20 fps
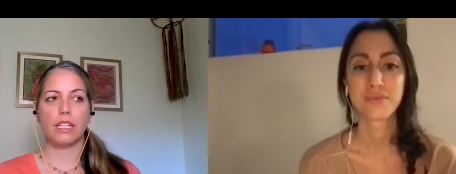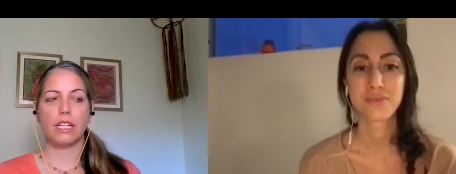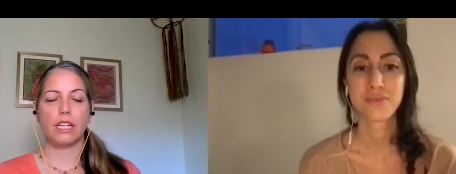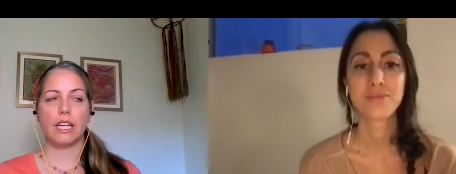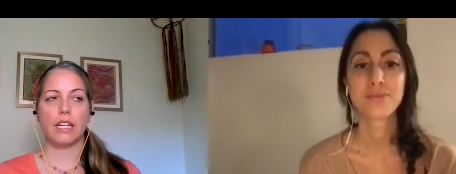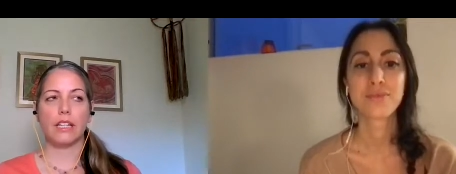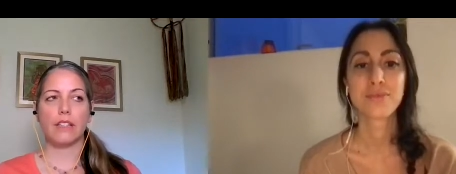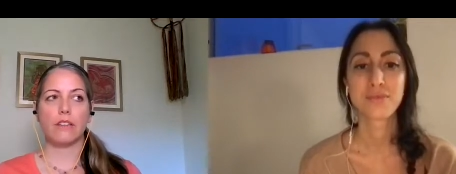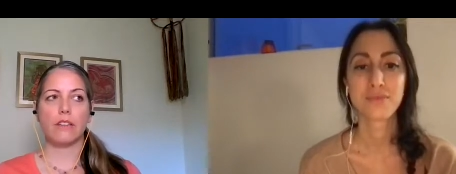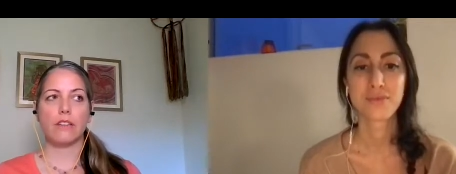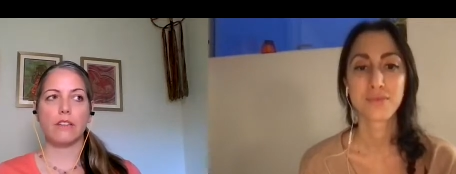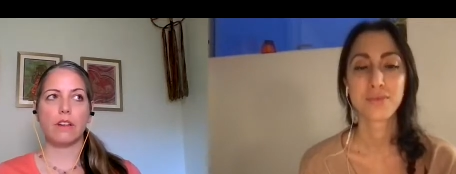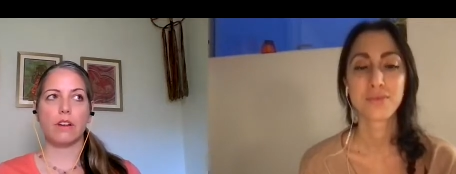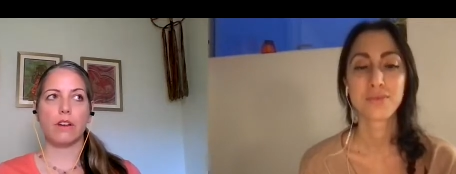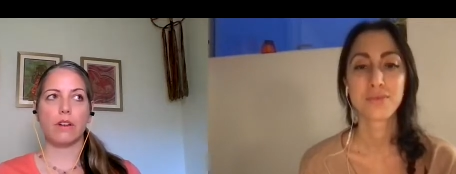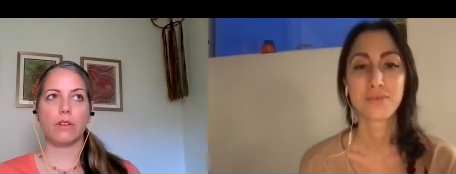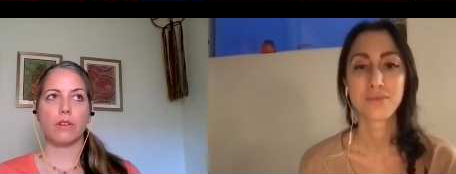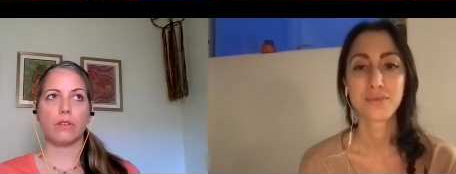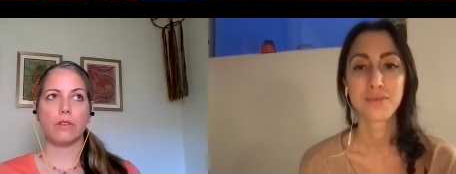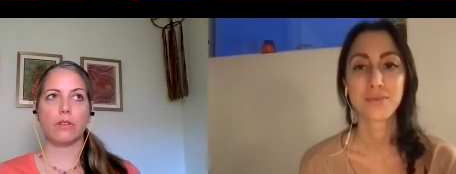Speaker 1: and
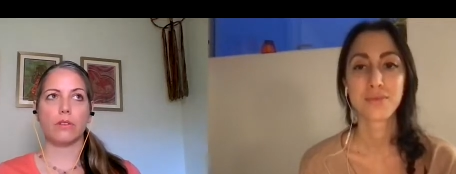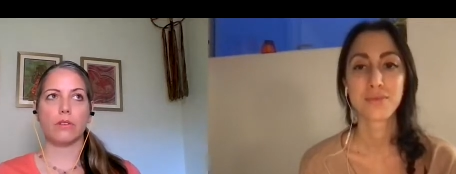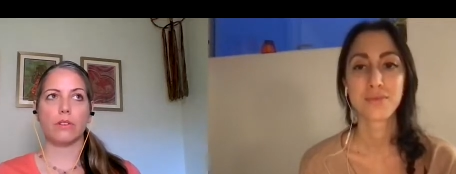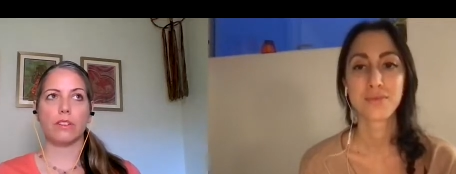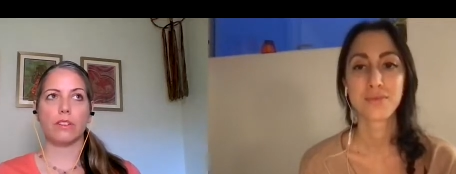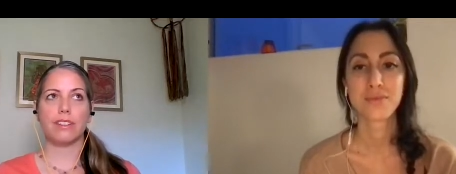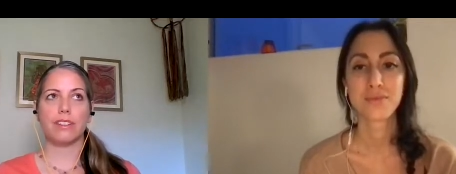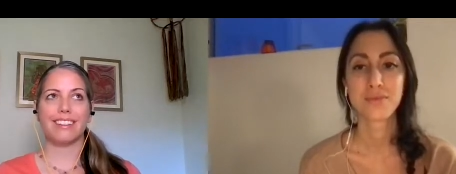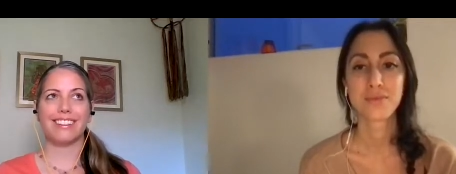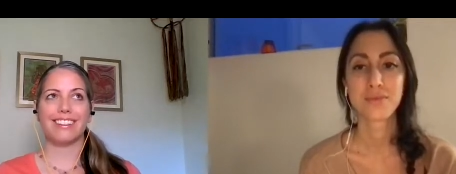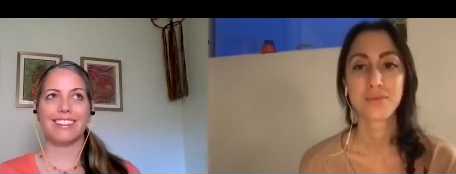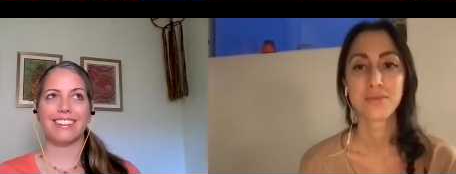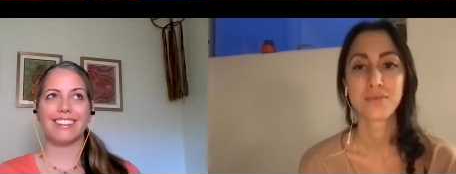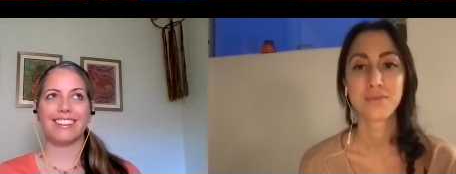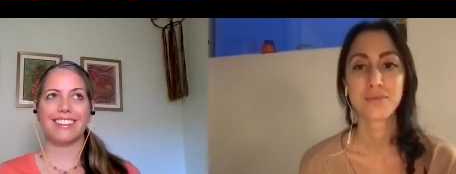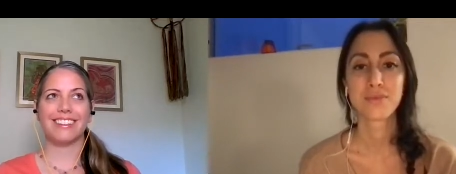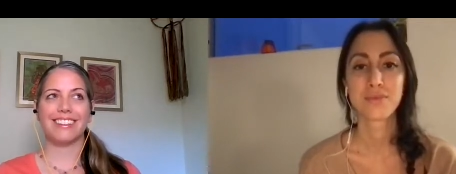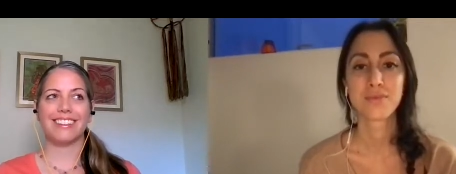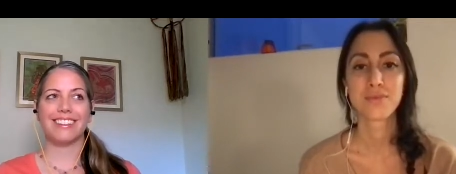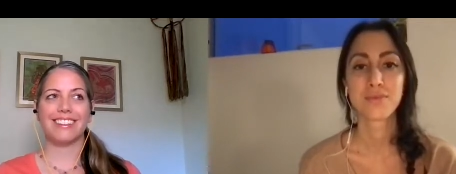so
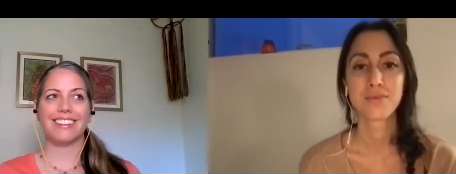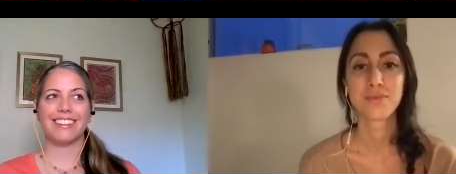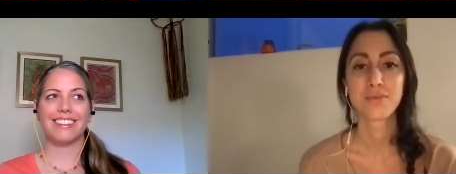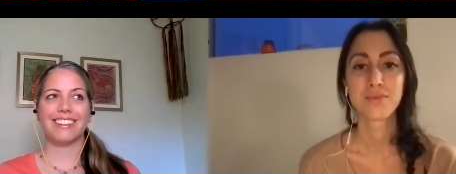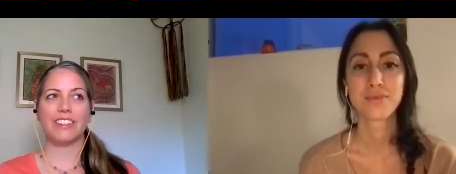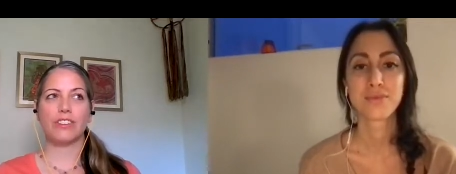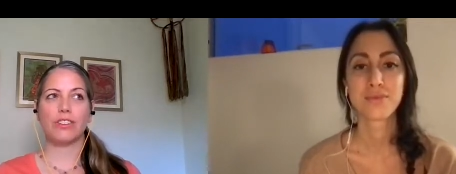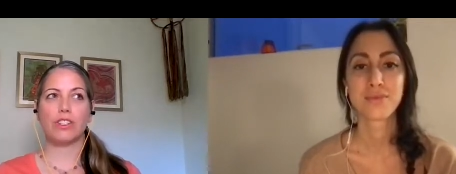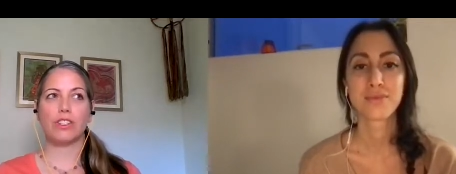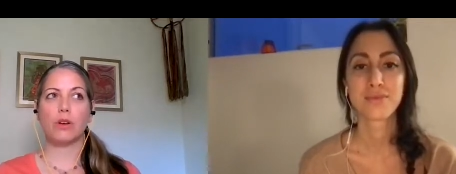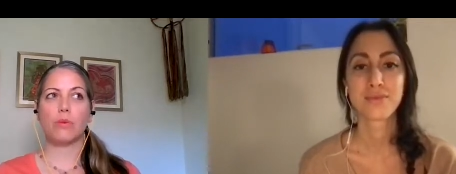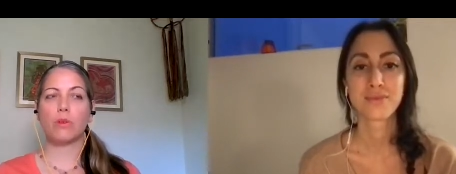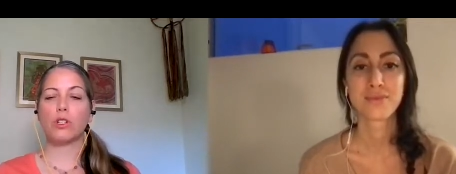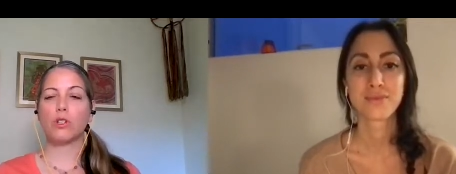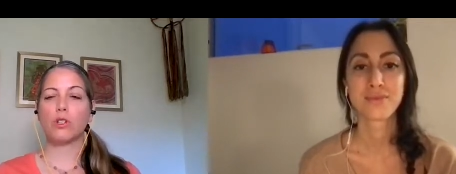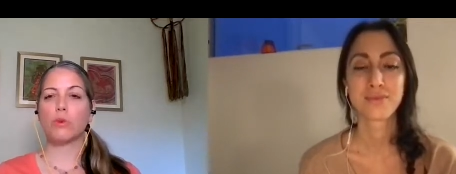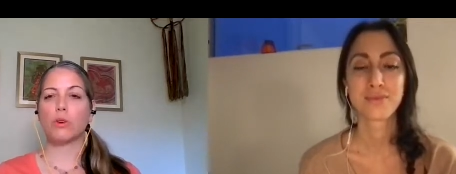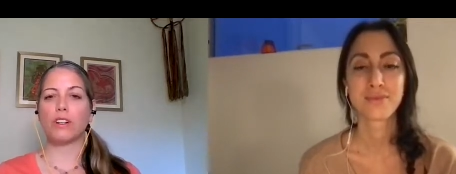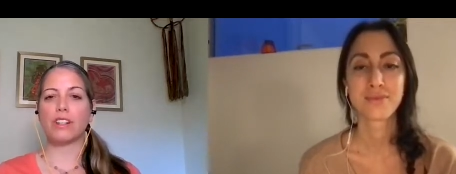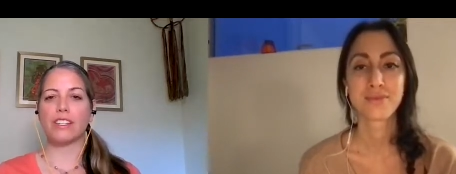there's so much
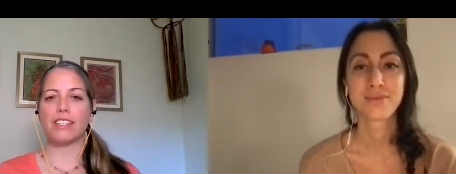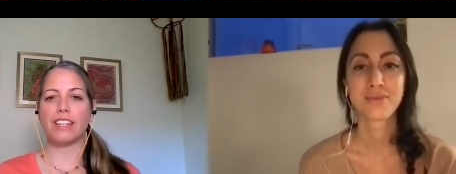more to